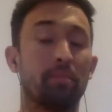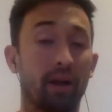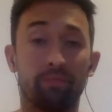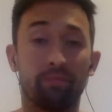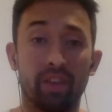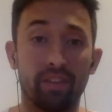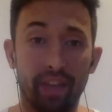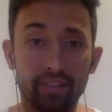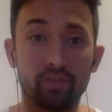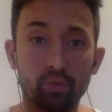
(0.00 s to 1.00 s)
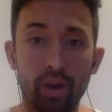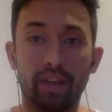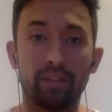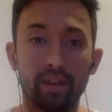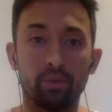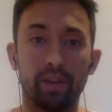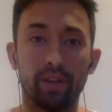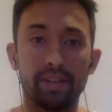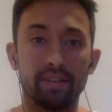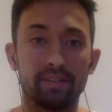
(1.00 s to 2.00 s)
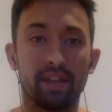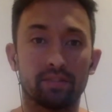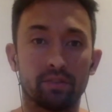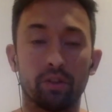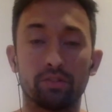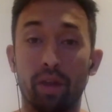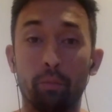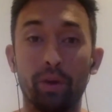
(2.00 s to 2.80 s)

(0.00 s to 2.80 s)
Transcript: But that's directly releasing testosterone,